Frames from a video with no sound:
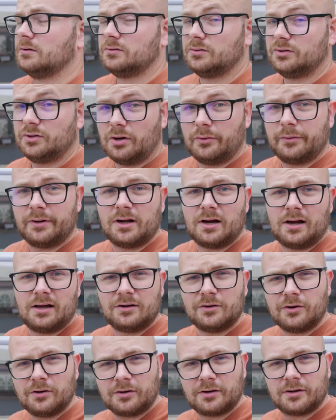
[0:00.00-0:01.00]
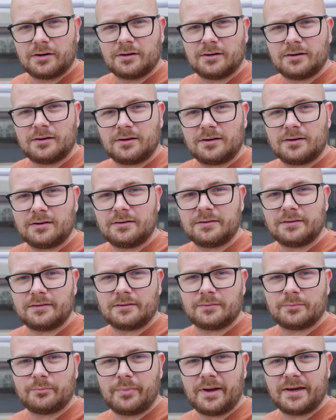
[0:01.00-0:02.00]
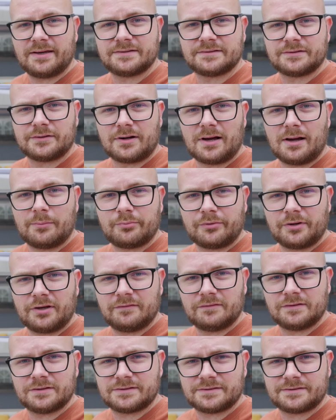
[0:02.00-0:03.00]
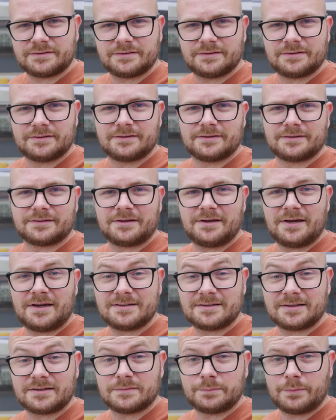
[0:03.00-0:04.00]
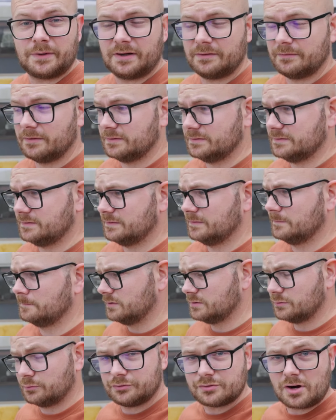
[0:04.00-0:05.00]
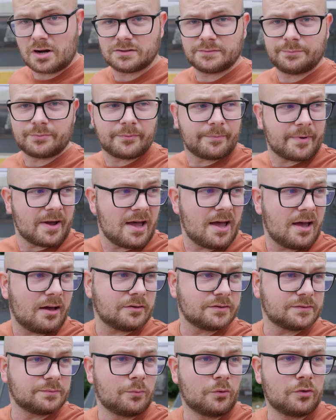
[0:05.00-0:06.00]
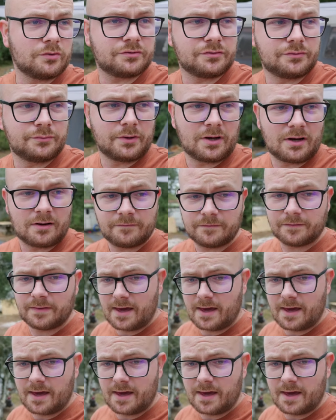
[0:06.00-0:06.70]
knowing our luck and based on our previous year's experience. So we're trying to prepare as much as we can for